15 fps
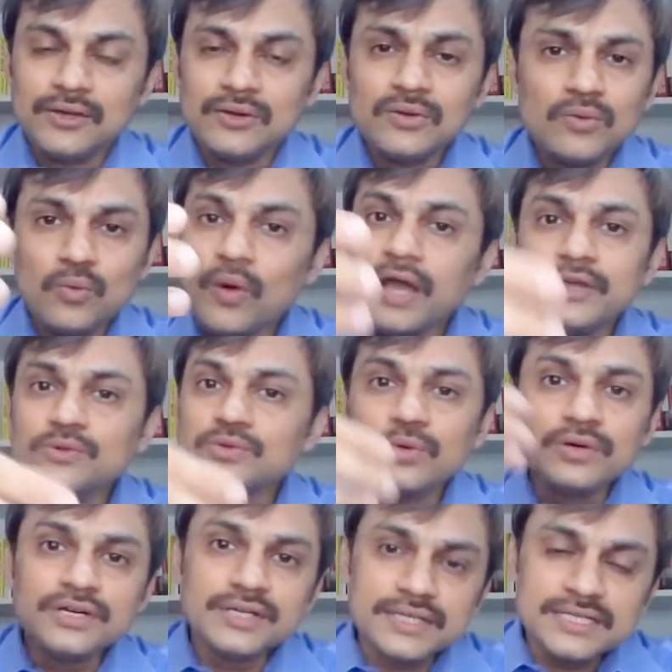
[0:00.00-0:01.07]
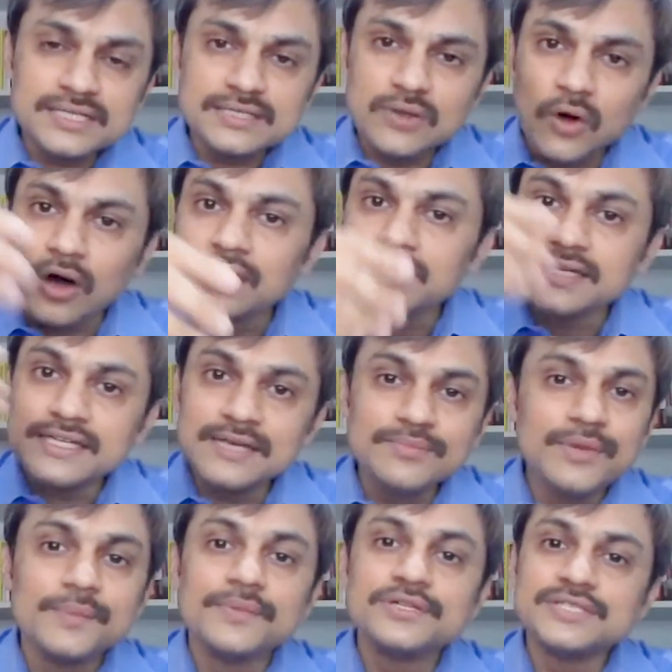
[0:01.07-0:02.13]
You know, why you don't trust all the team
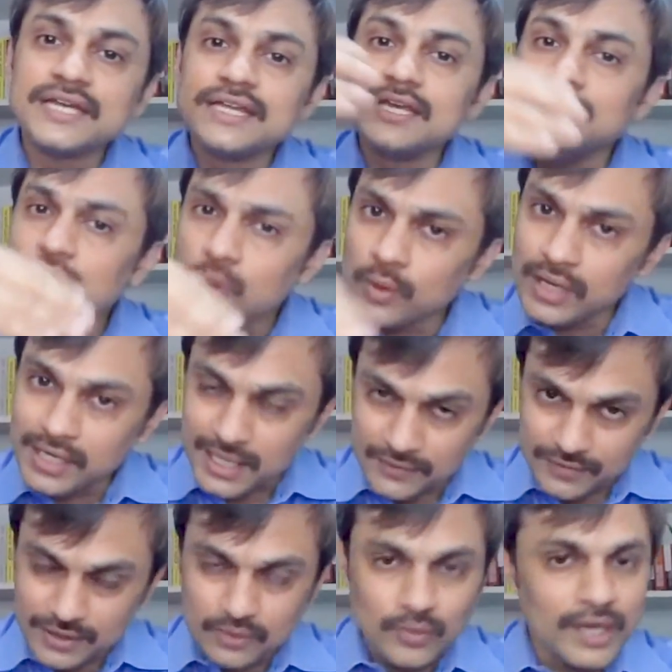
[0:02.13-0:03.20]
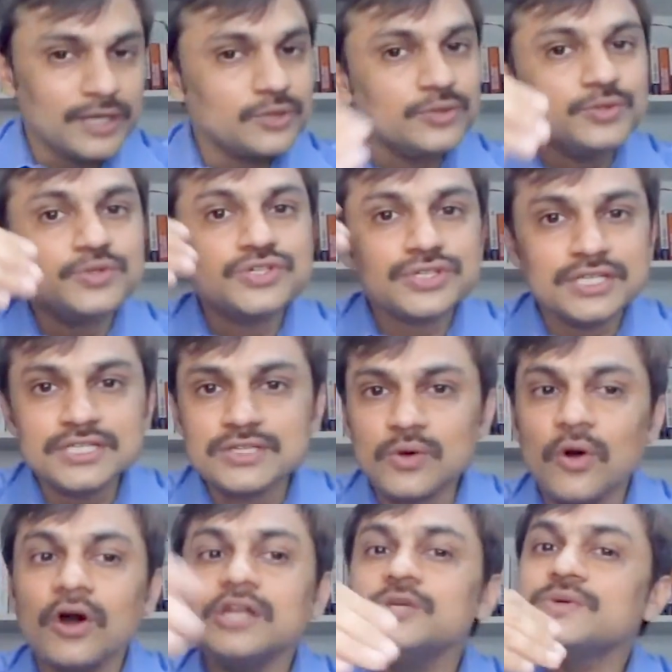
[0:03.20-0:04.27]
members at an equal level? Why don't you trust
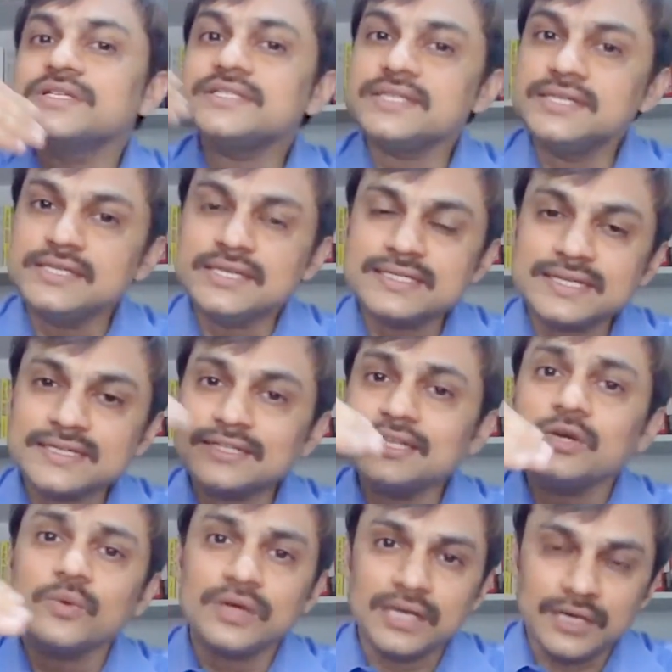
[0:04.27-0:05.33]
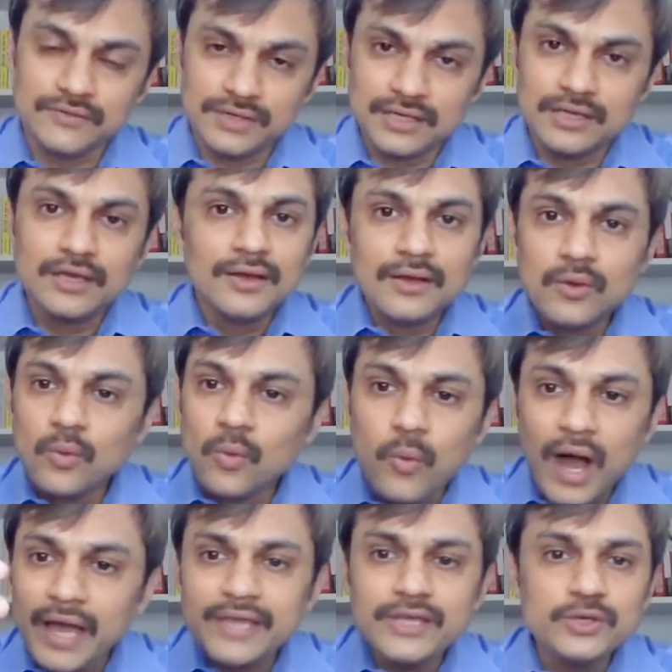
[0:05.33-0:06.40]
all your seniors at an equal level?
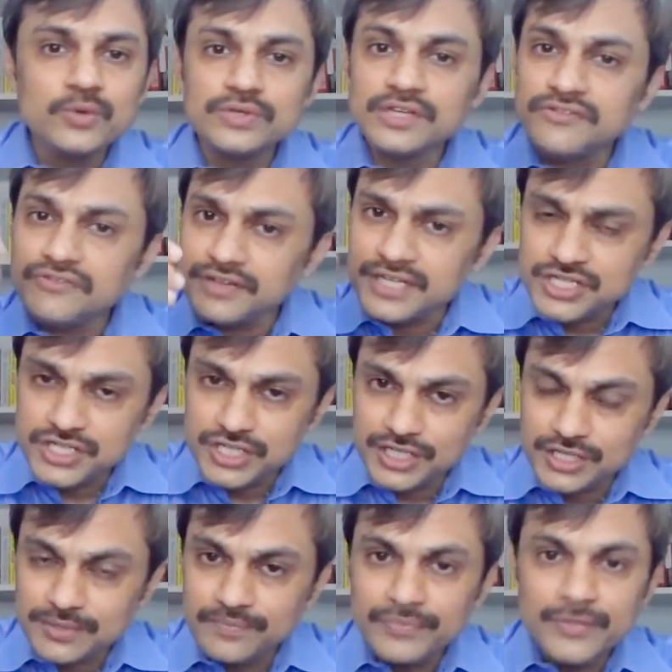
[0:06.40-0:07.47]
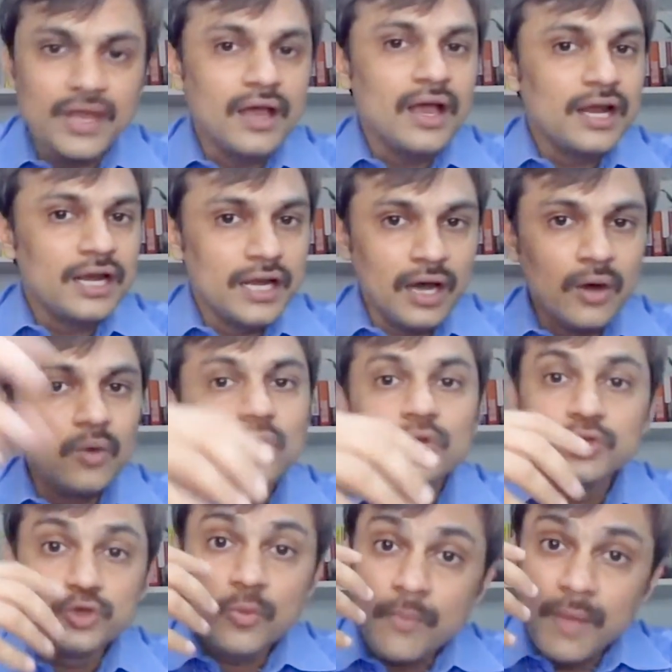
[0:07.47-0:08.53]
Why you differentiate? Now,
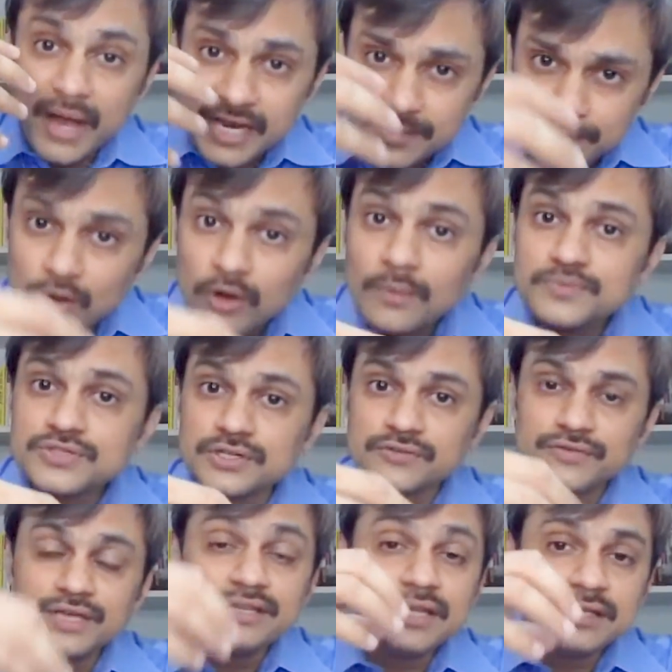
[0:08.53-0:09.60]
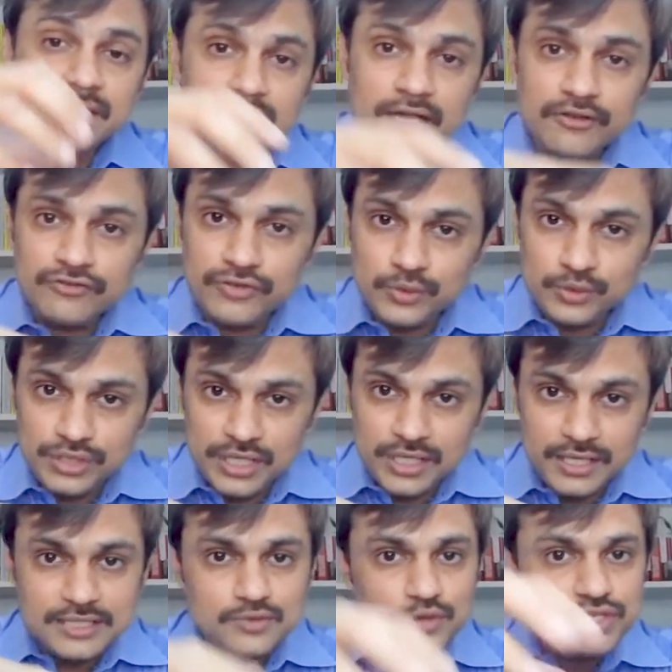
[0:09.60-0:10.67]
you might be observing that there are few
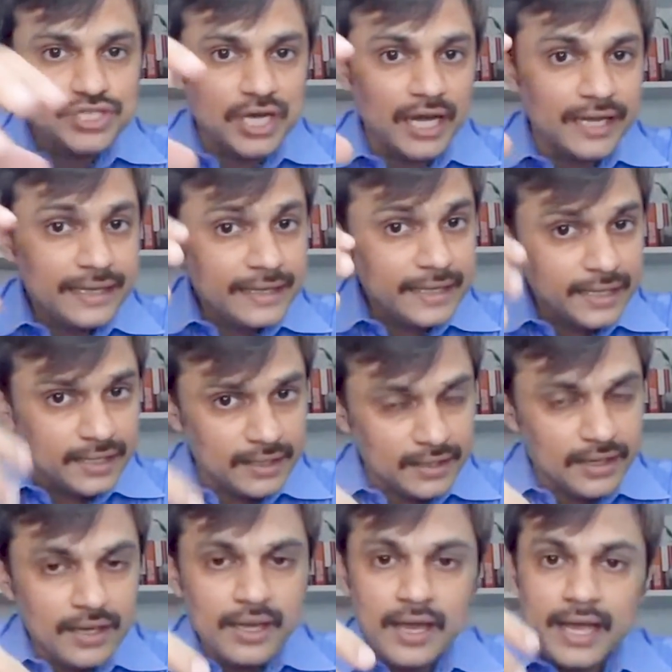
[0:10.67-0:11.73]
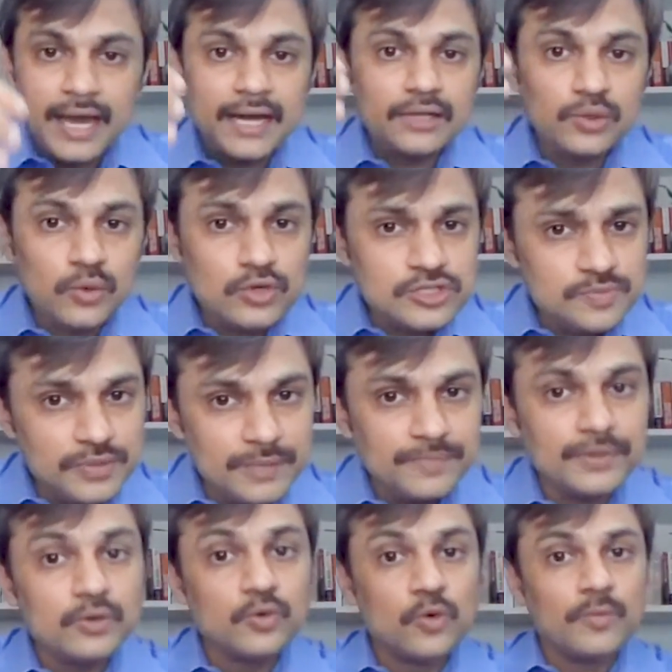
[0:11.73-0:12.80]
things which I care. And those
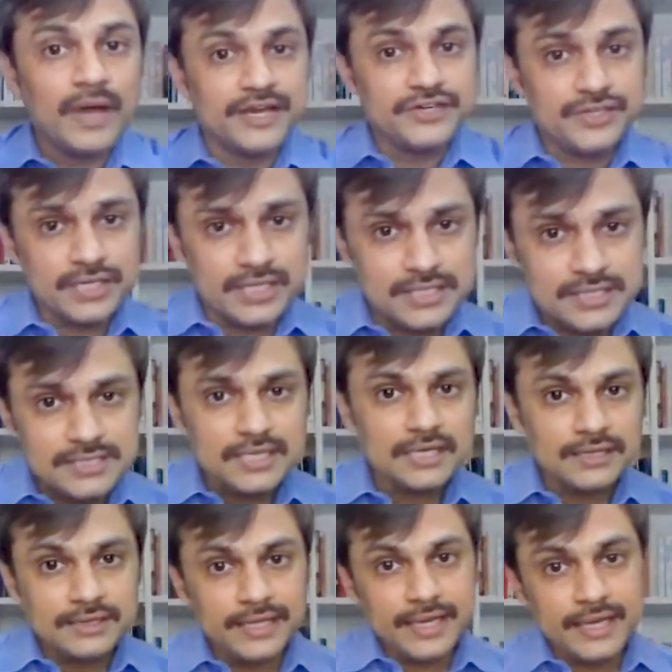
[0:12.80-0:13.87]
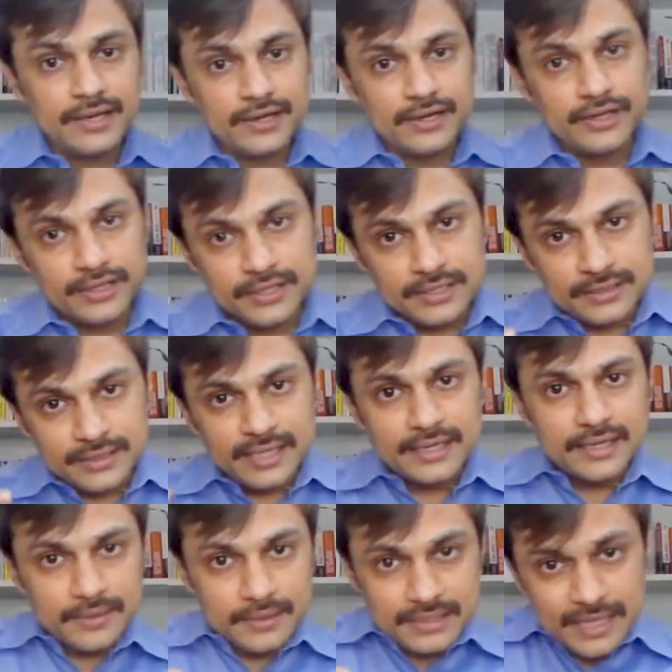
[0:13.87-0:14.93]
people whom I trust, they
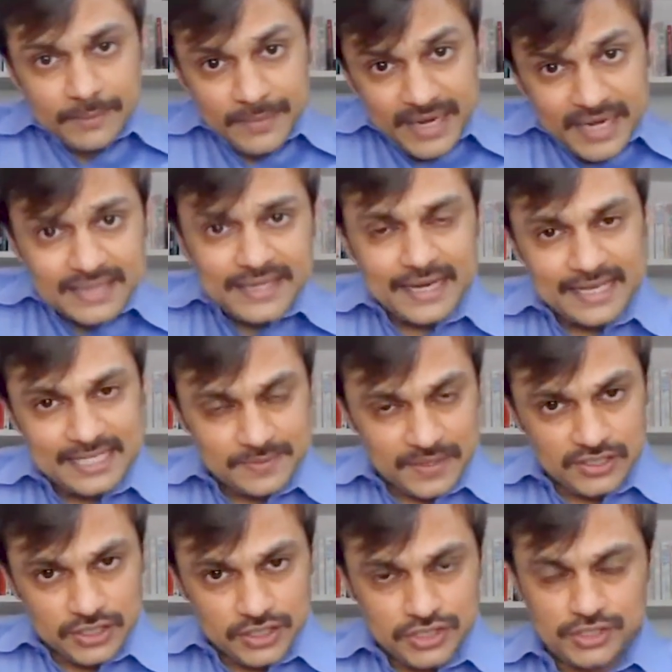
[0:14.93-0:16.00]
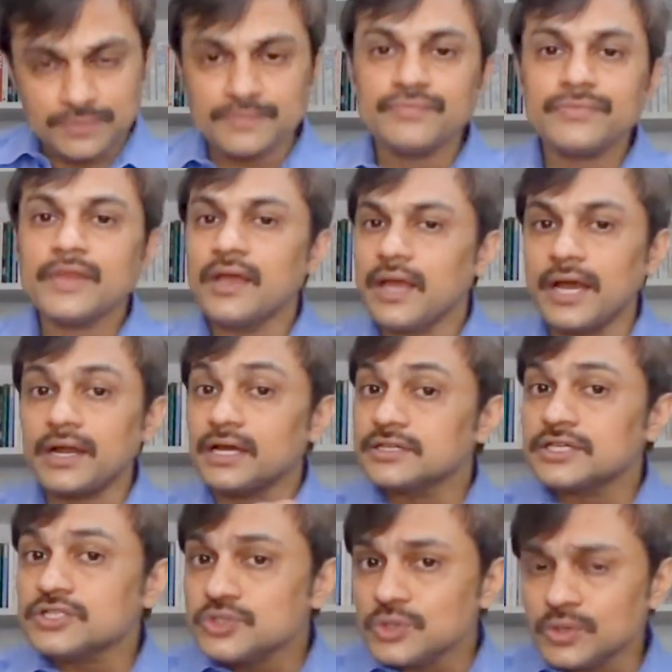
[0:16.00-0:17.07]
meet that expectation and
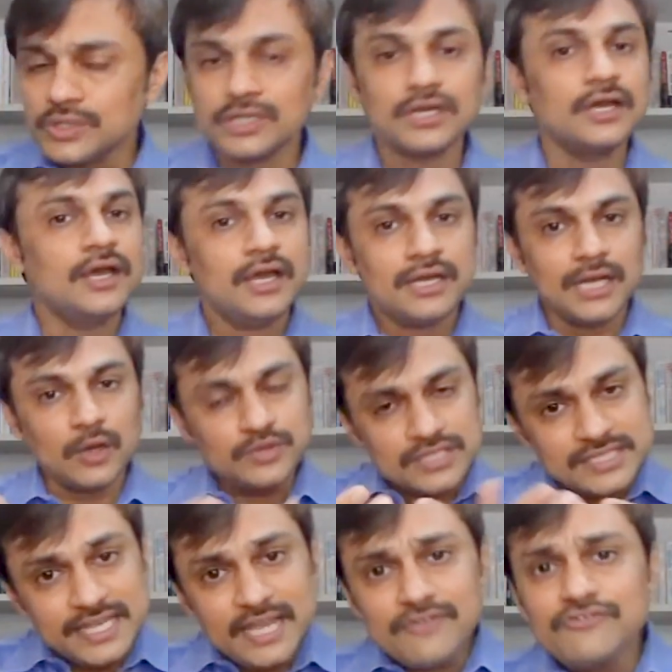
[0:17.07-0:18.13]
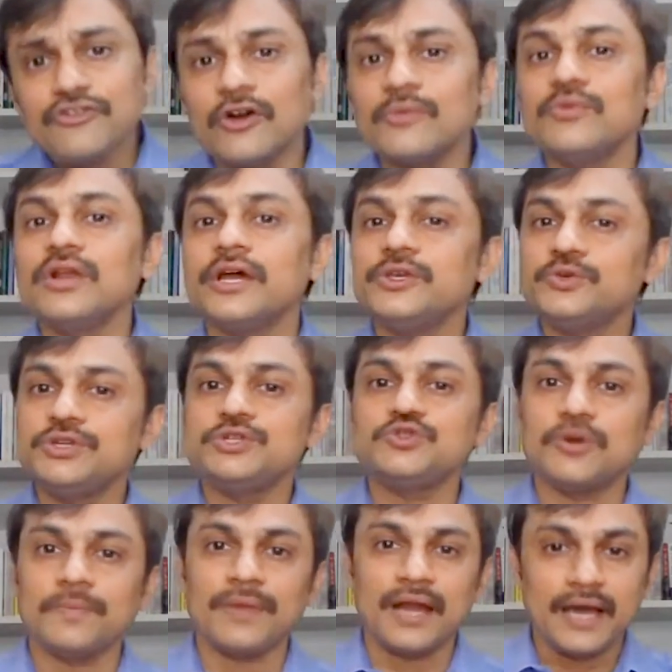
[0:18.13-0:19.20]
others don't. Now, the same formula you need
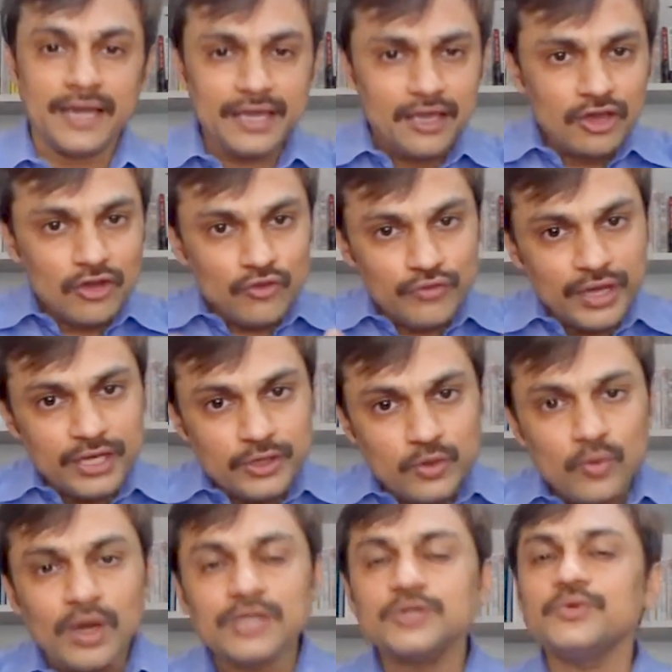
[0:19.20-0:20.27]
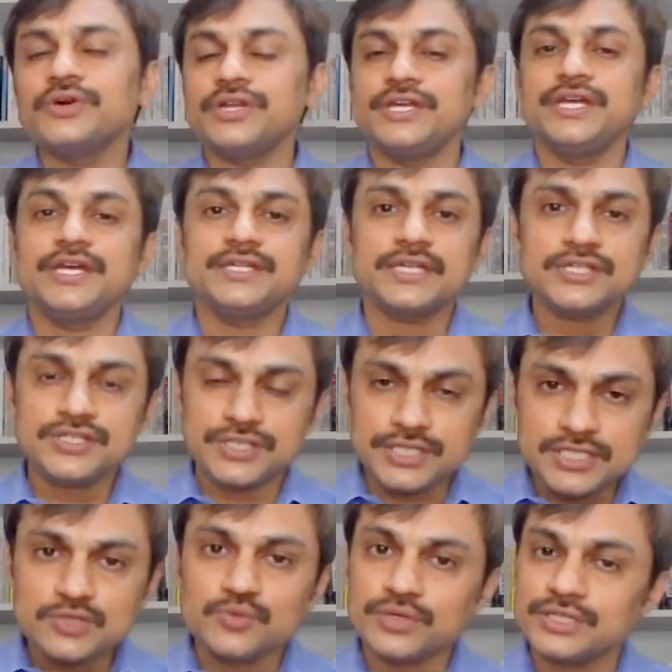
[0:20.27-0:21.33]
to apply when you want to create a
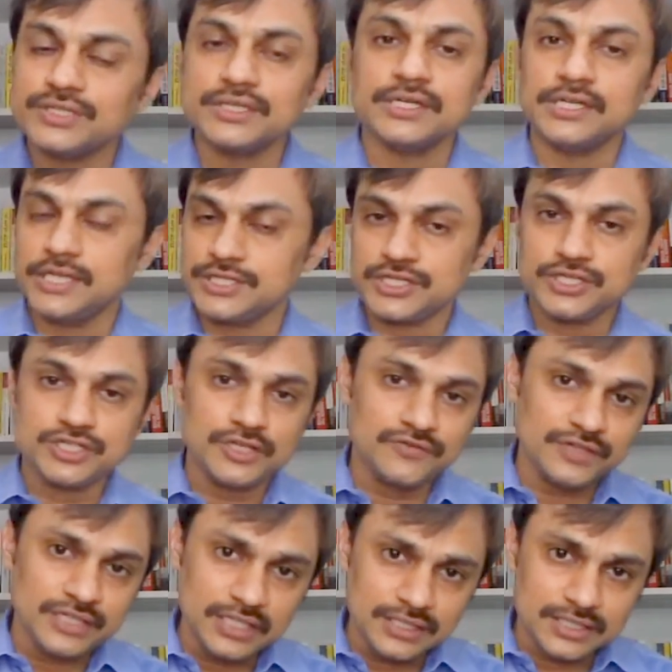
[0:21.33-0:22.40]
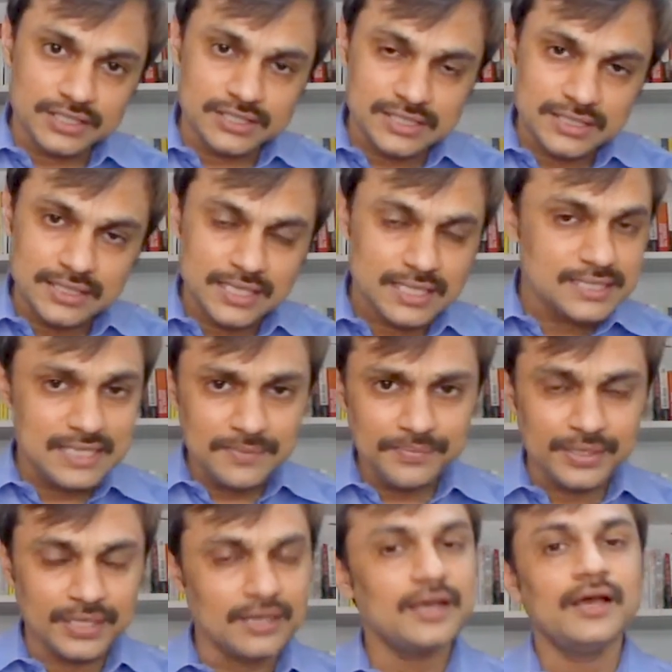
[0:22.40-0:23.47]
trustworthy relationship with others. As
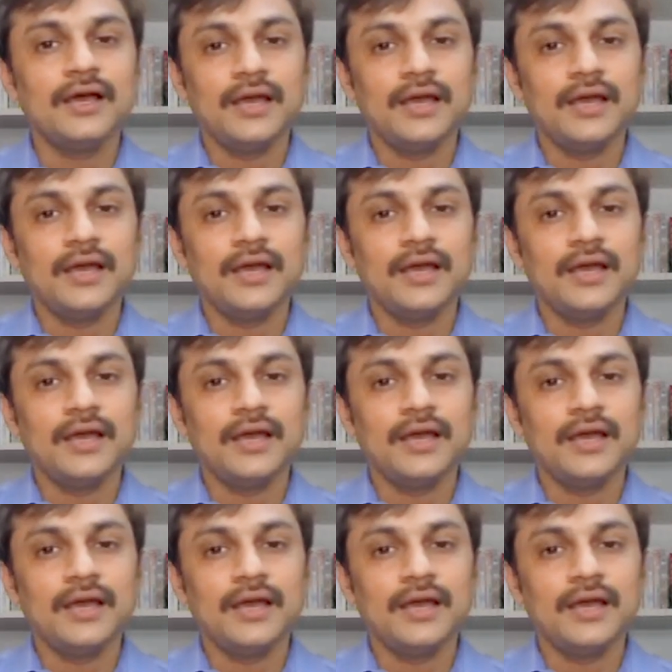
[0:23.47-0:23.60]
simple.